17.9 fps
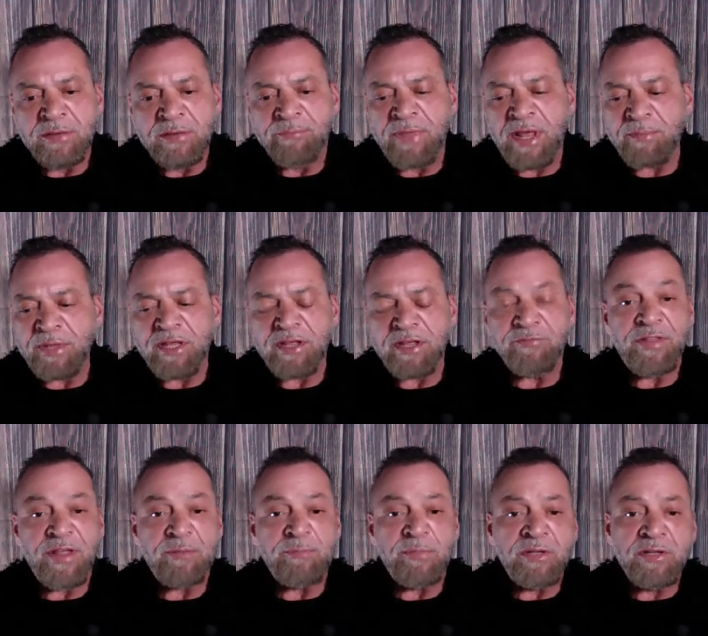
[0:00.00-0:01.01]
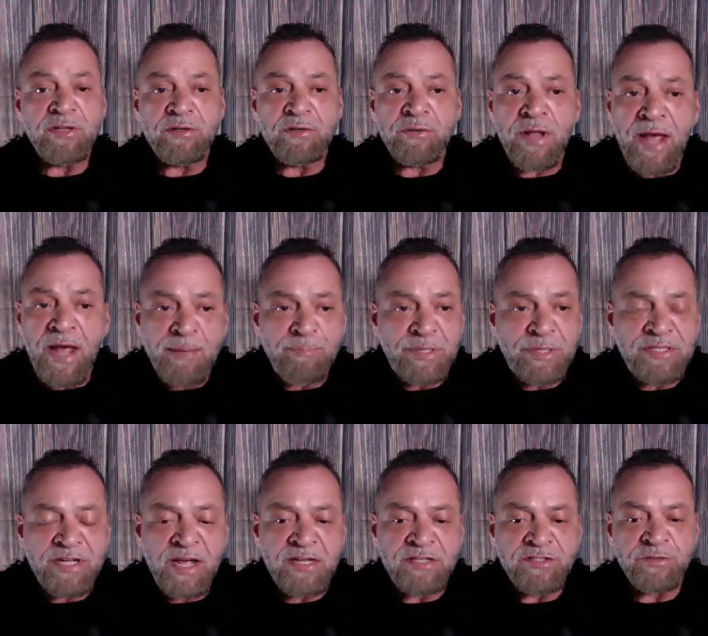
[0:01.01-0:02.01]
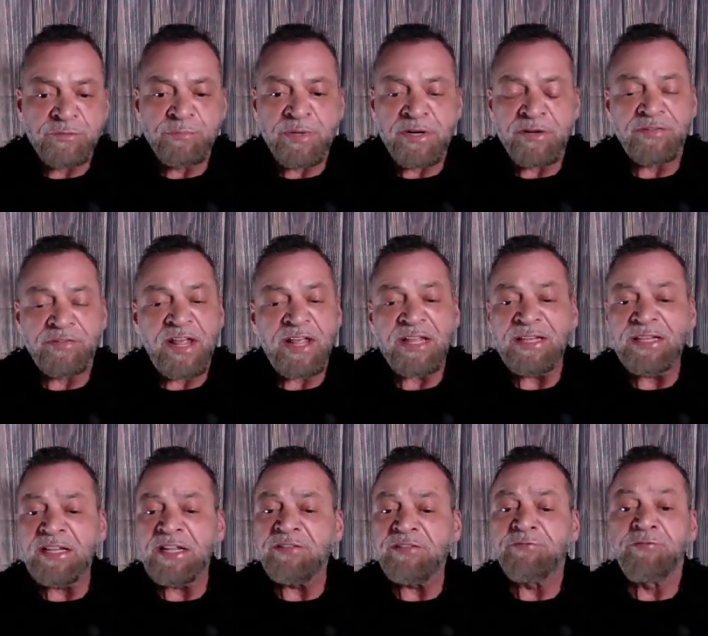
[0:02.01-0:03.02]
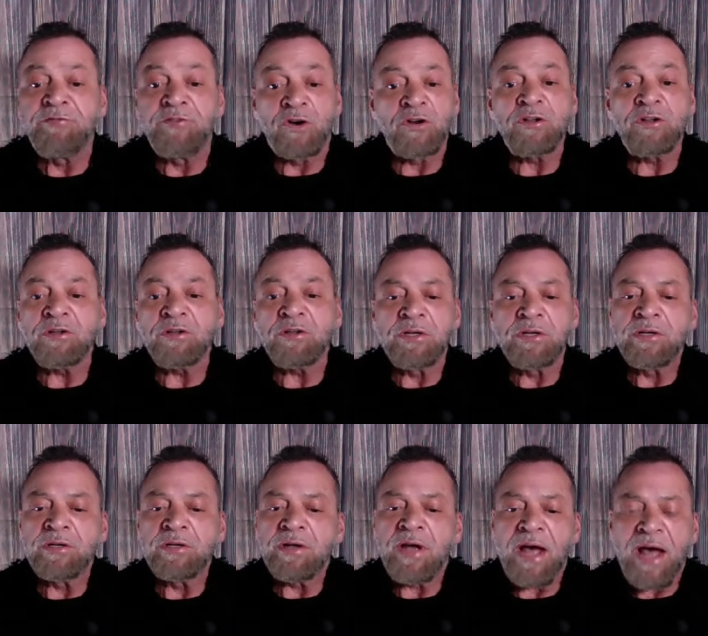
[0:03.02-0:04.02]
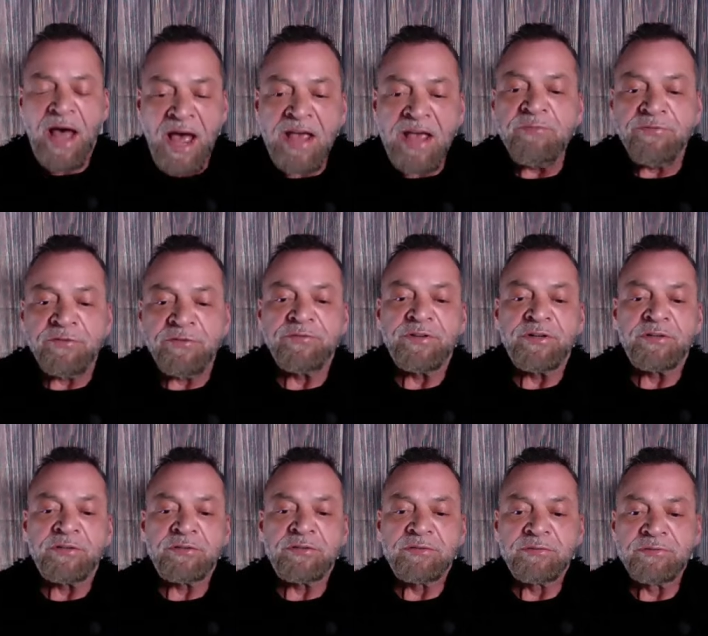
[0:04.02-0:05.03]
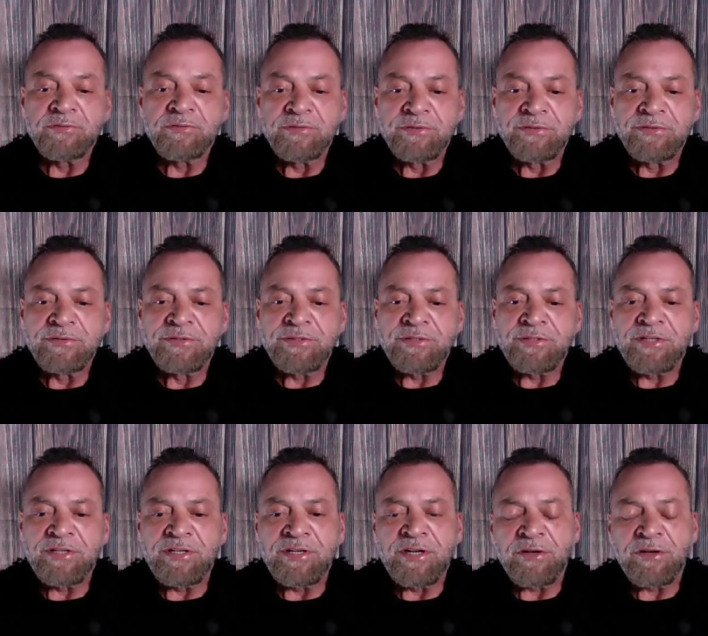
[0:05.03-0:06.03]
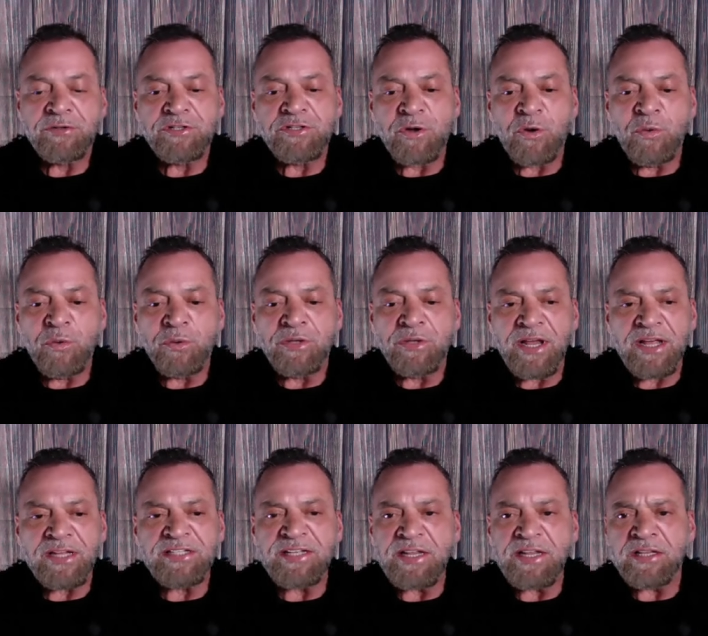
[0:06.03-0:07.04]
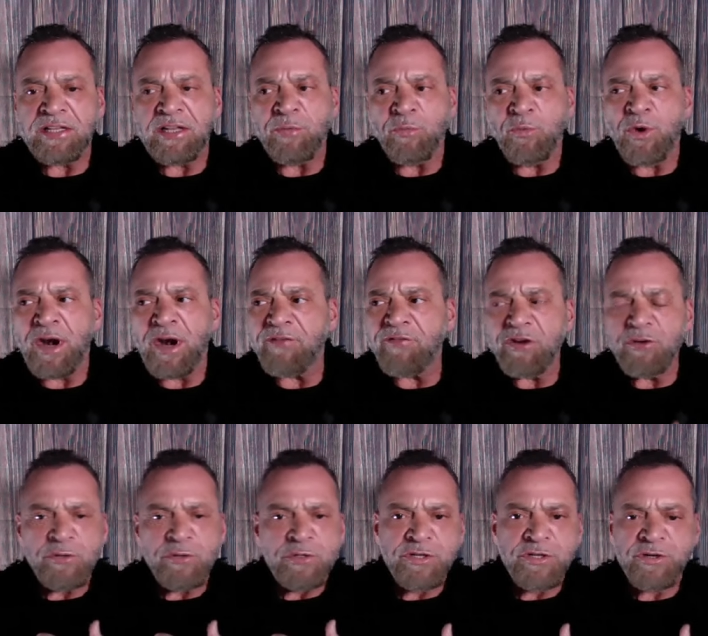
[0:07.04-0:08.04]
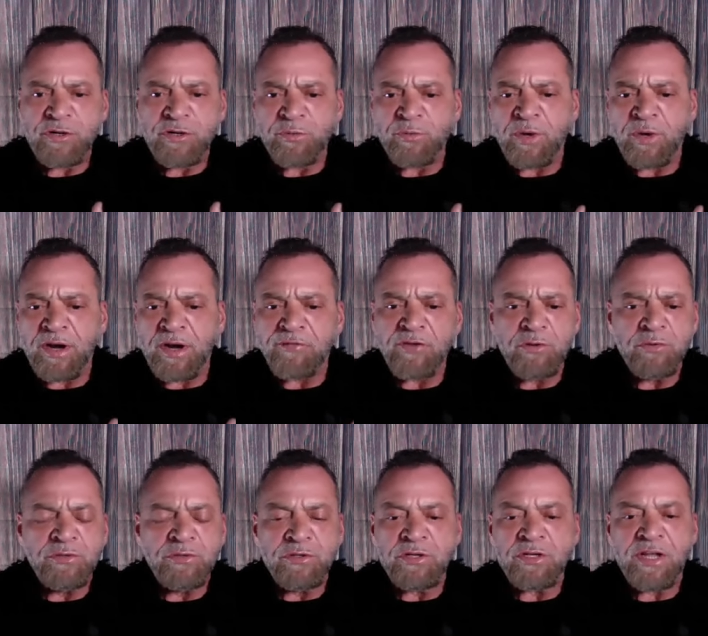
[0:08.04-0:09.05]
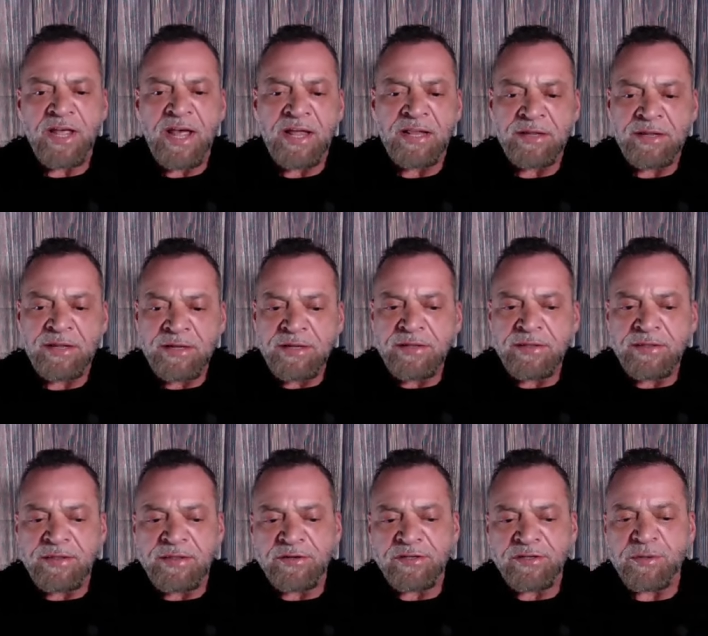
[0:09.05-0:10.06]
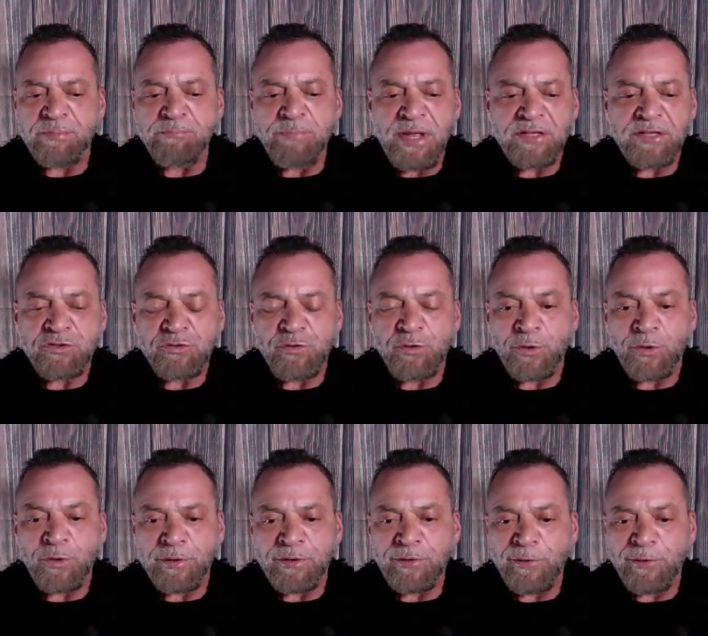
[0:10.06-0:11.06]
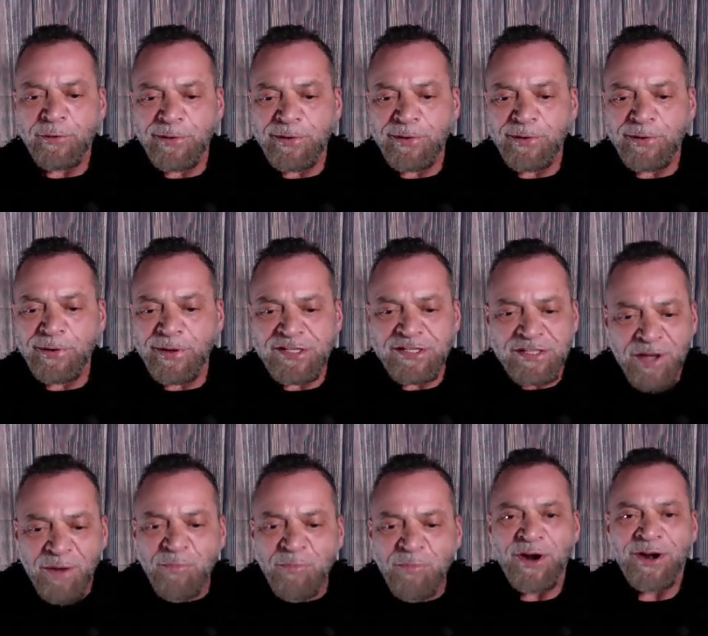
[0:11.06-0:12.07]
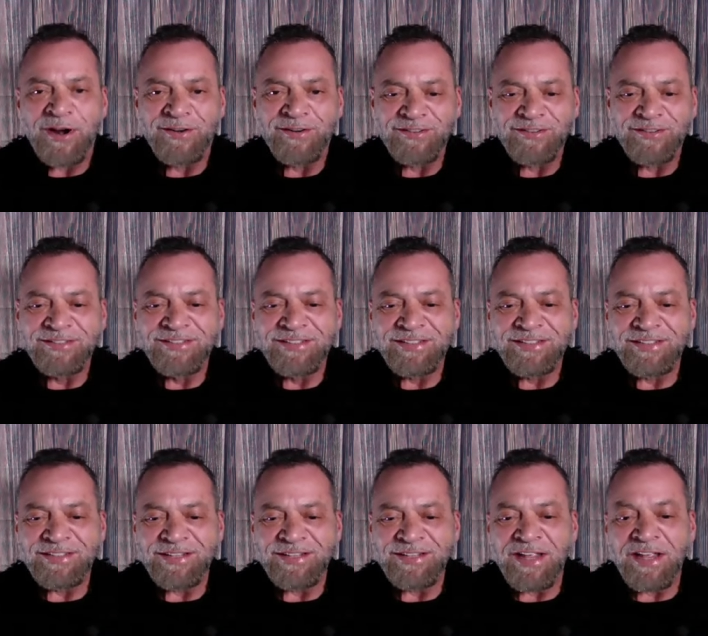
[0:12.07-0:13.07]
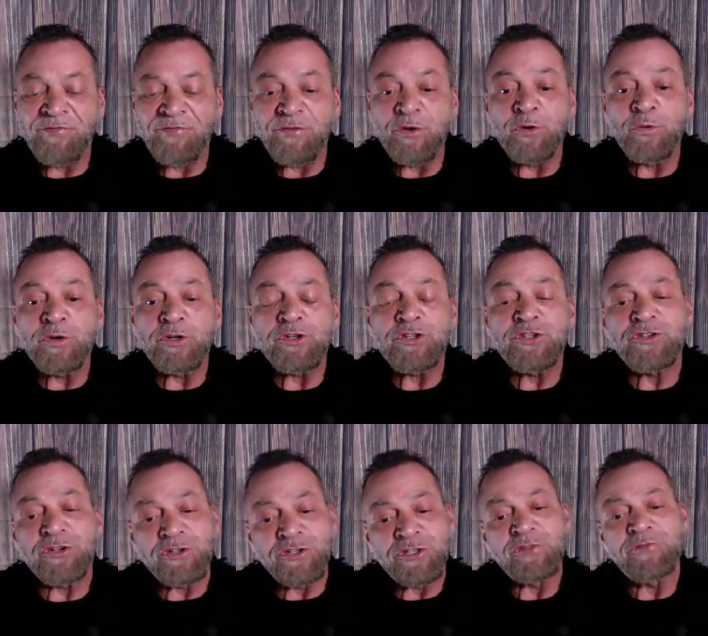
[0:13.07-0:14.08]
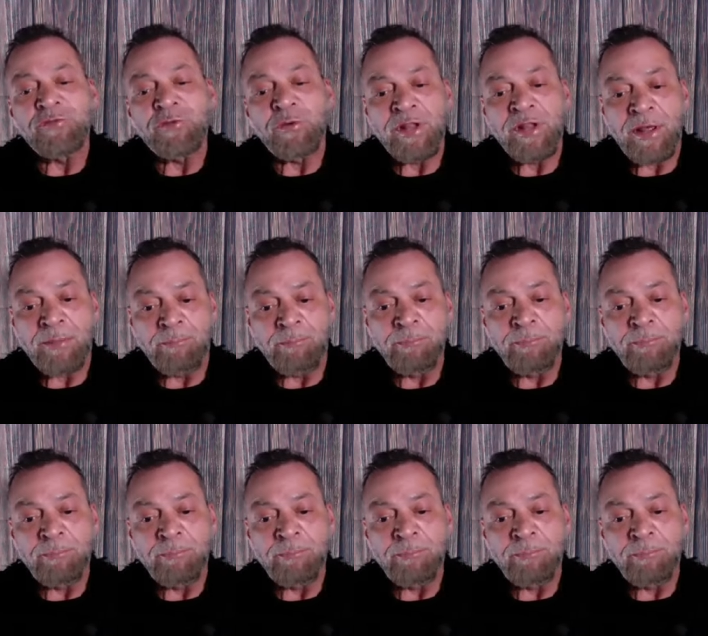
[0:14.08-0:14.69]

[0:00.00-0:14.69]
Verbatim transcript: maybe give them a little appetizer, but if they can leave full, I am fulfilled. You know, so like I said, wherever you turn, whatever you look at, there's a mentor somewhere if you're searching for them.